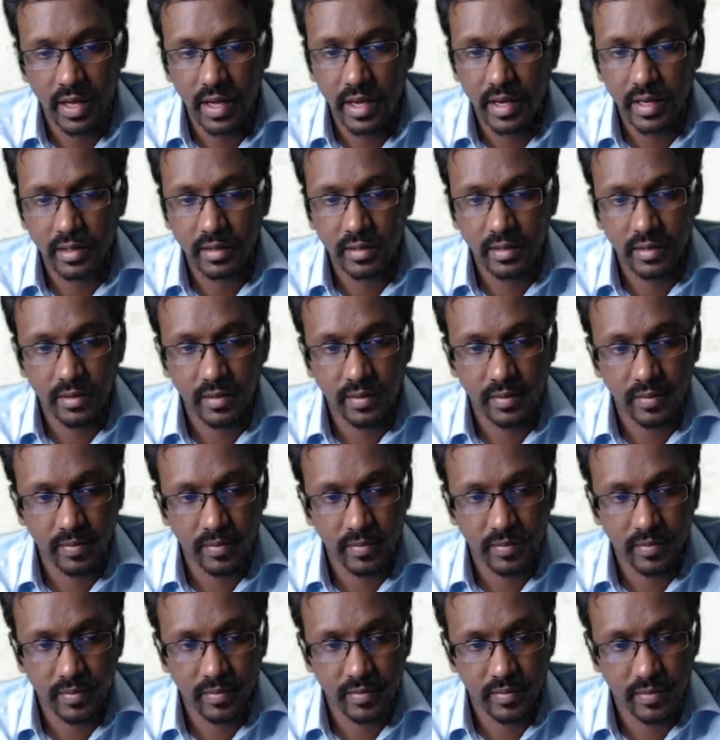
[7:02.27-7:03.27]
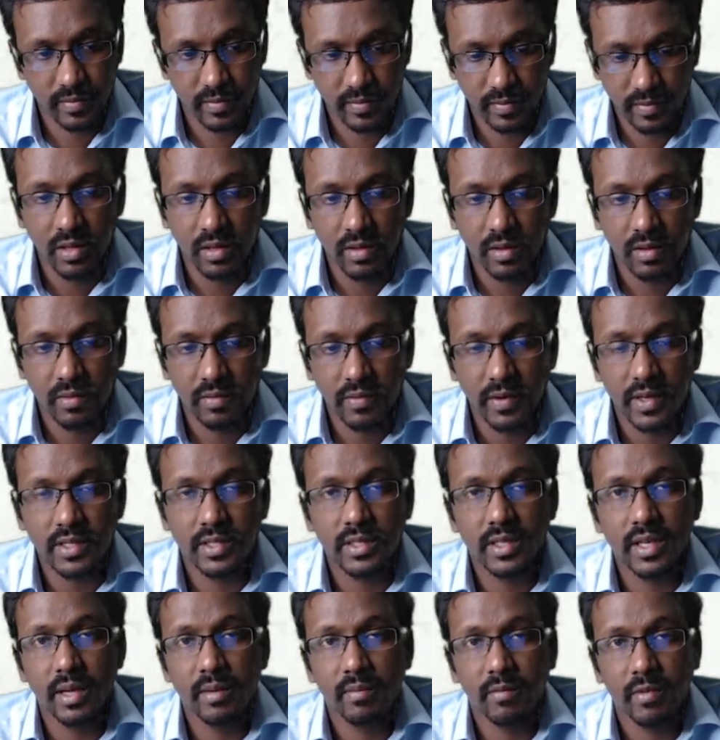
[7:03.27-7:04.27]
Yes.
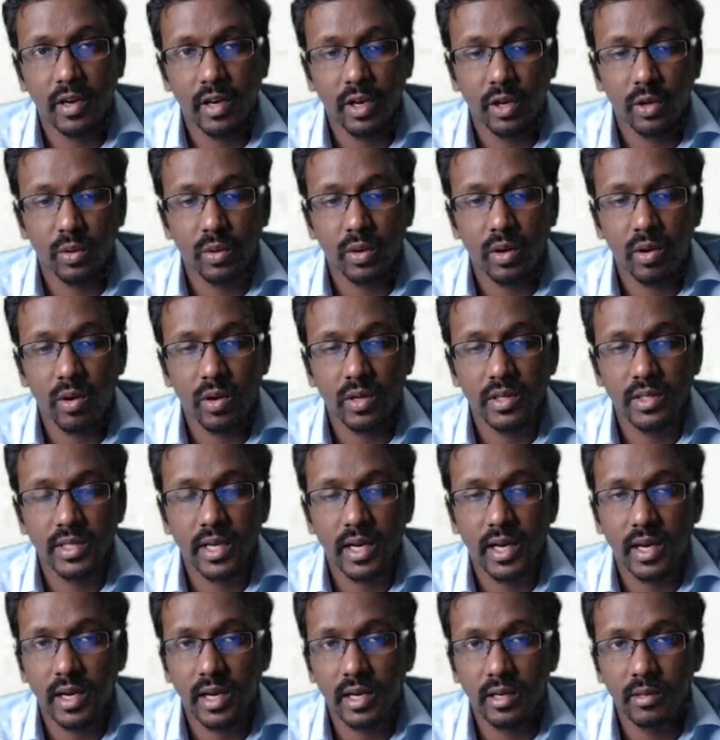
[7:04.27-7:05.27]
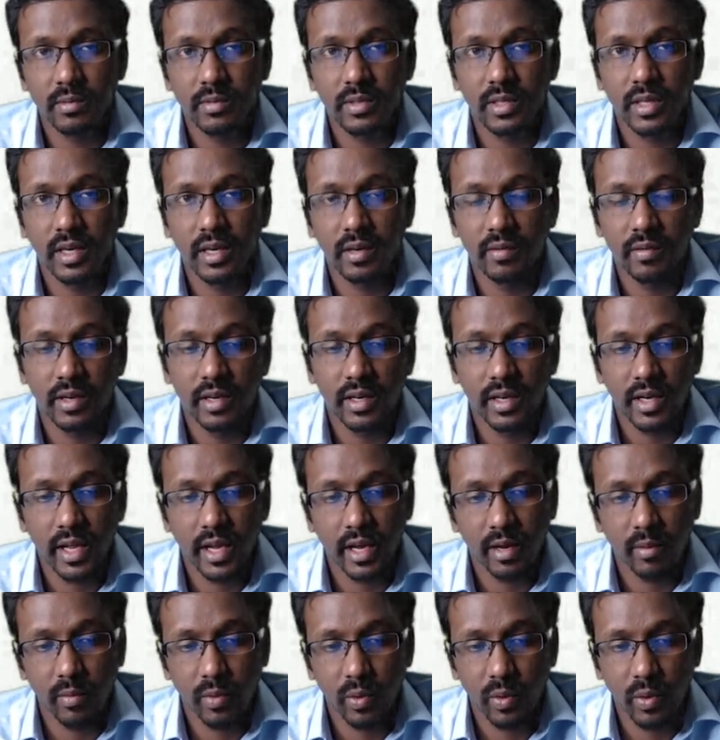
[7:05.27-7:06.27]
First time when you launch Eclipse, it will
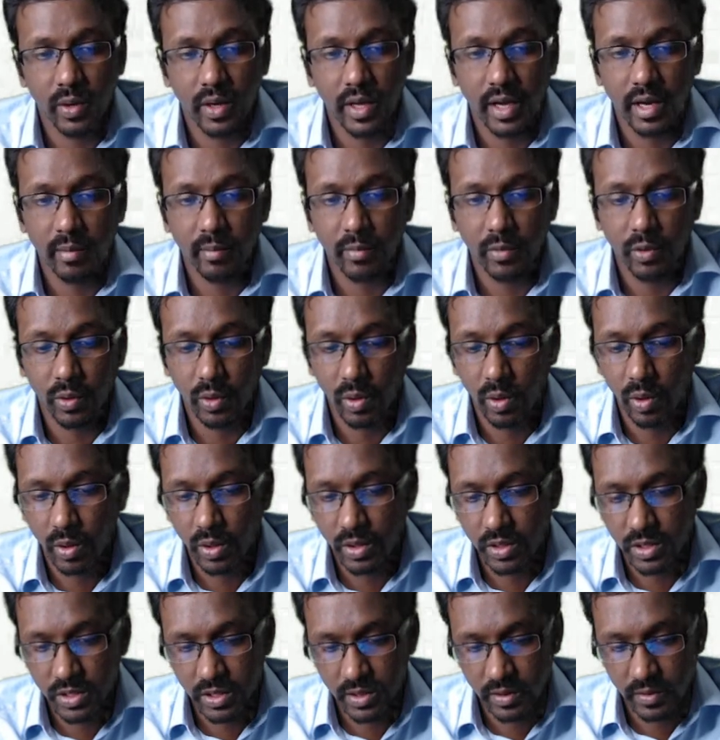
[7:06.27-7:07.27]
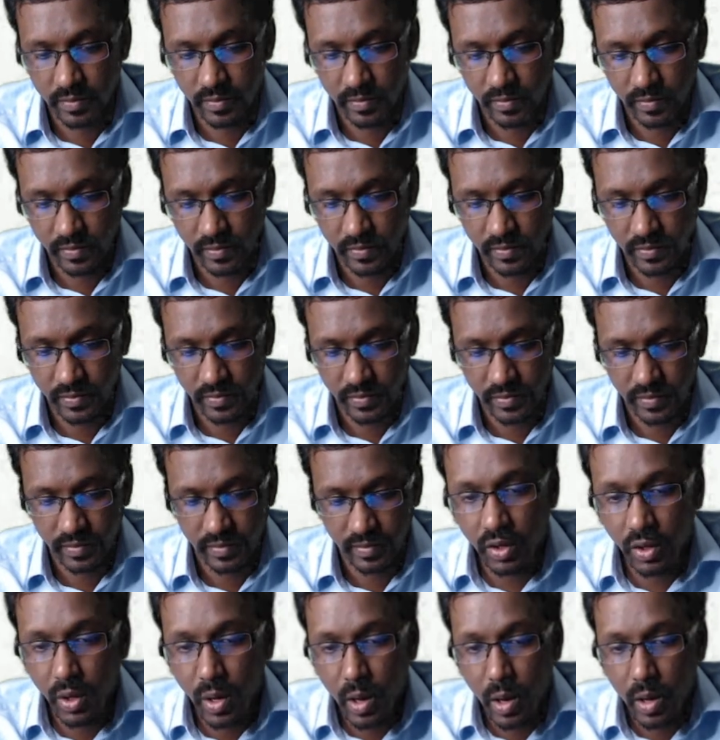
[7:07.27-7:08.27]
take more time to launch.
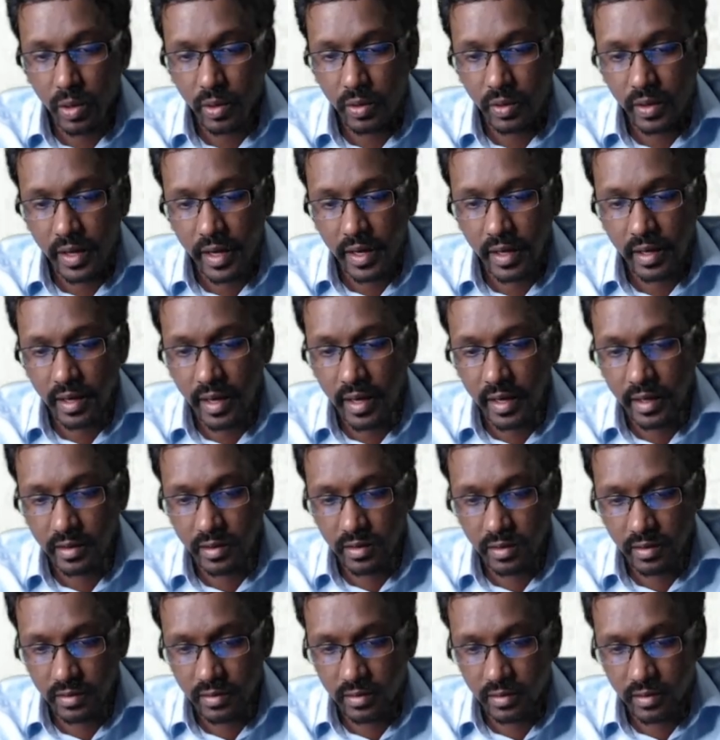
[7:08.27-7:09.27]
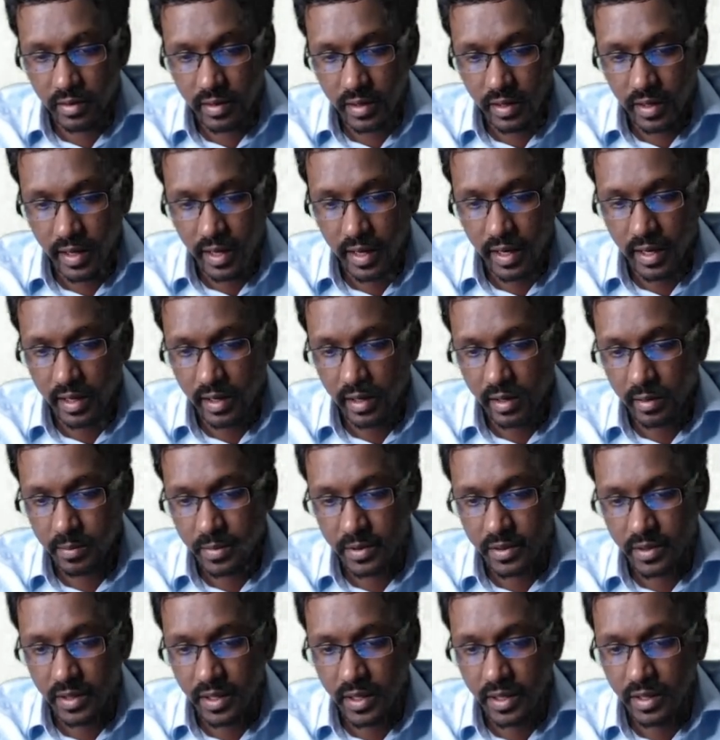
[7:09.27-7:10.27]
You have to get like this
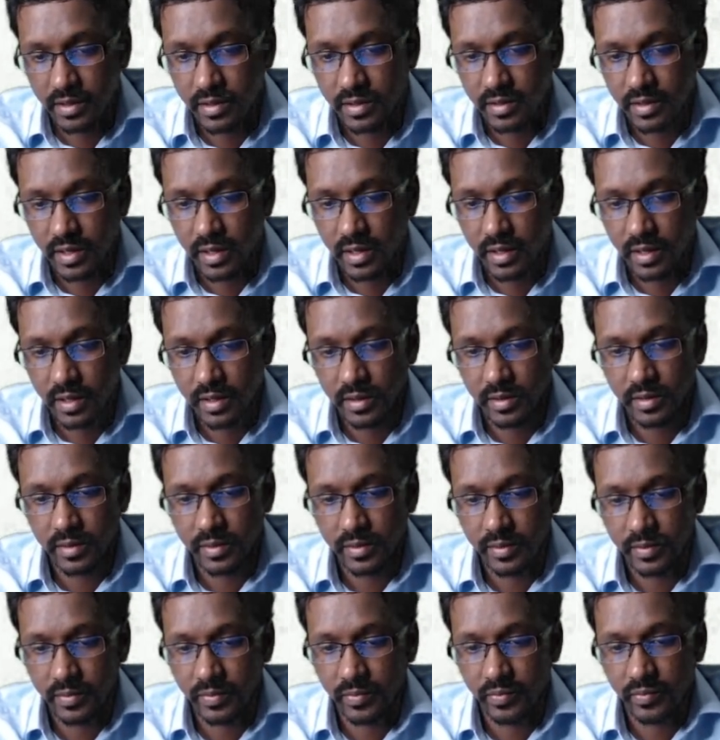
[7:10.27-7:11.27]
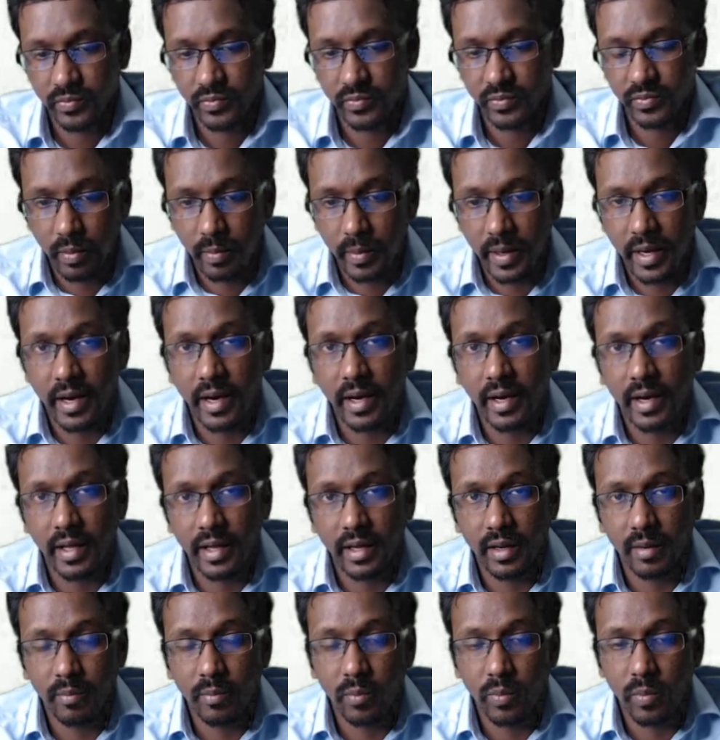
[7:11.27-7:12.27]
Eclipse installer. You will be
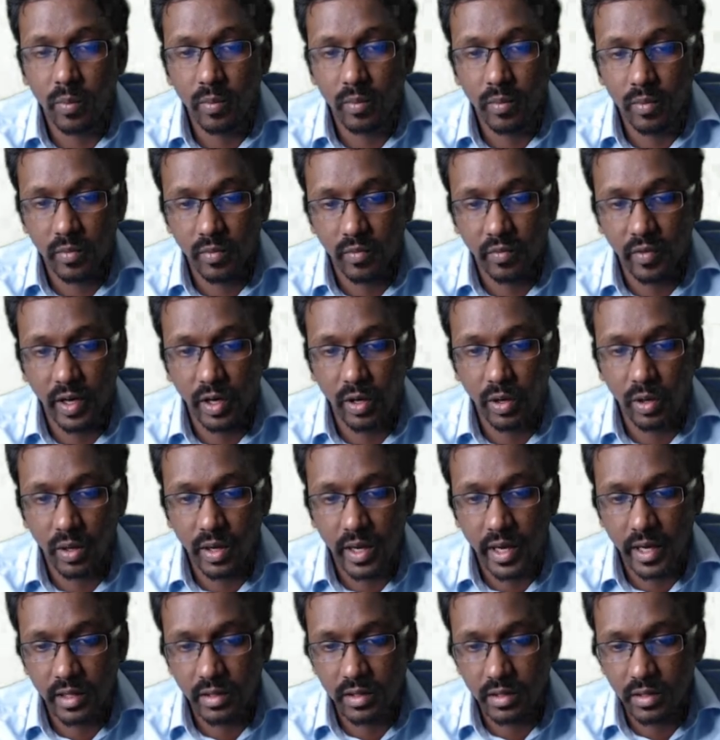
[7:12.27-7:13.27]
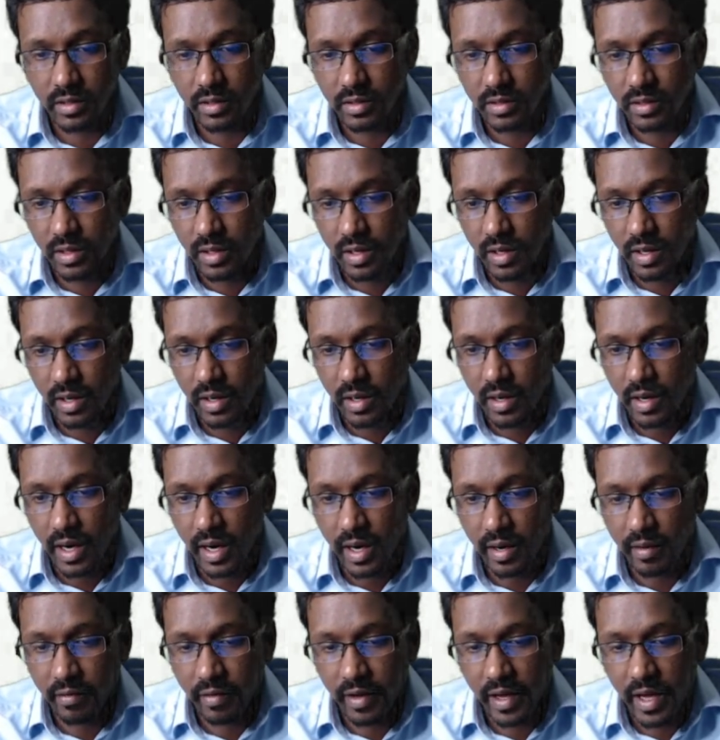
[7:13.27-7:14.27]
getting window like this,
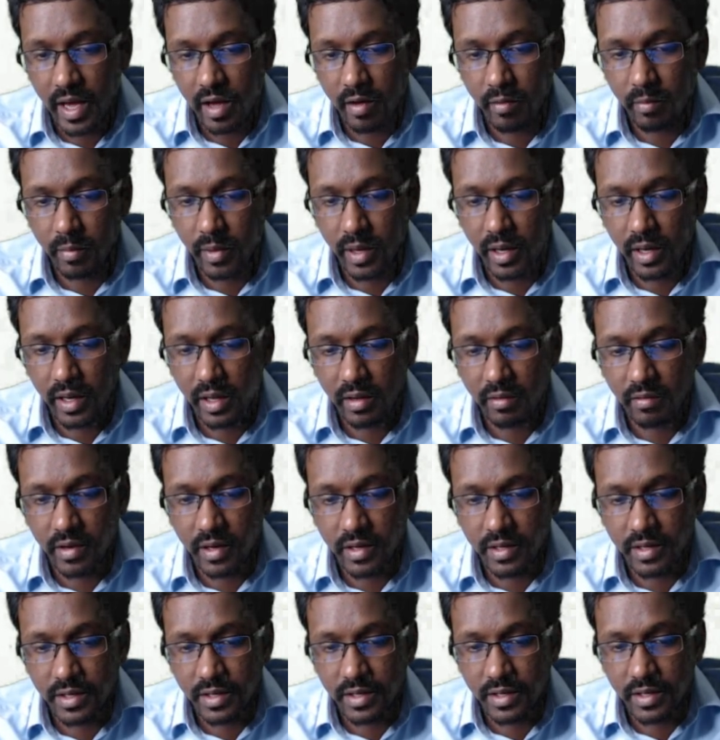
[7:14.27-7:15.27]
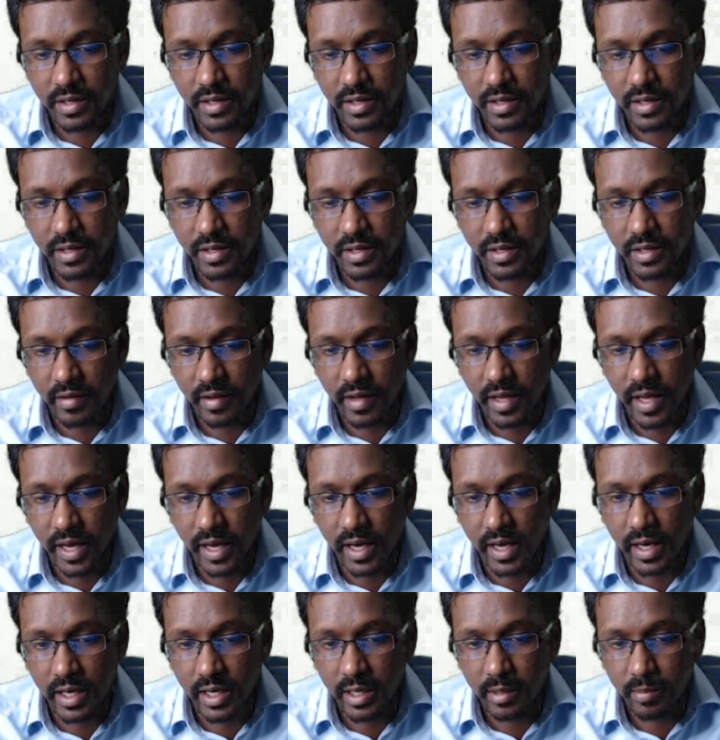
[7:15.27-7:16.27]
and we have many versions of
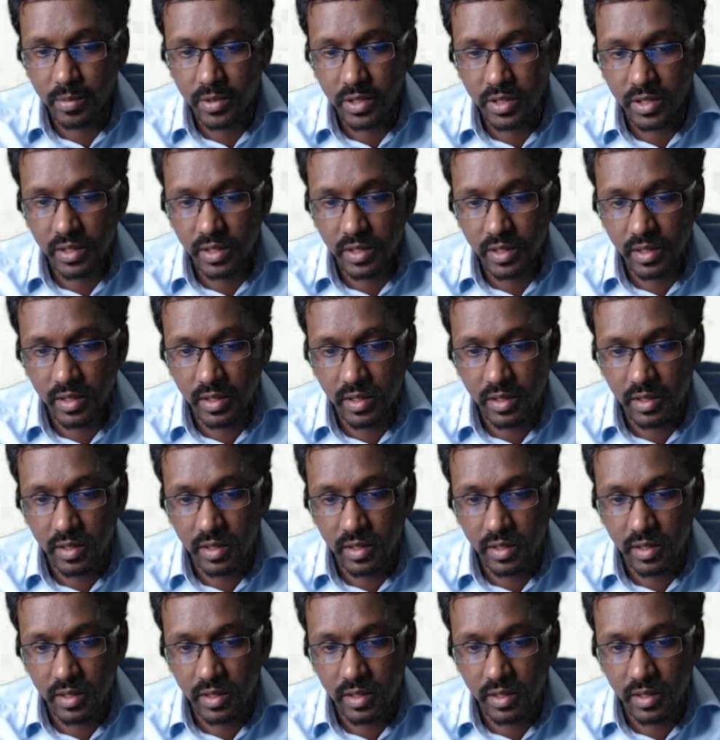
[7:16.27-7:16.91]
Eclipse.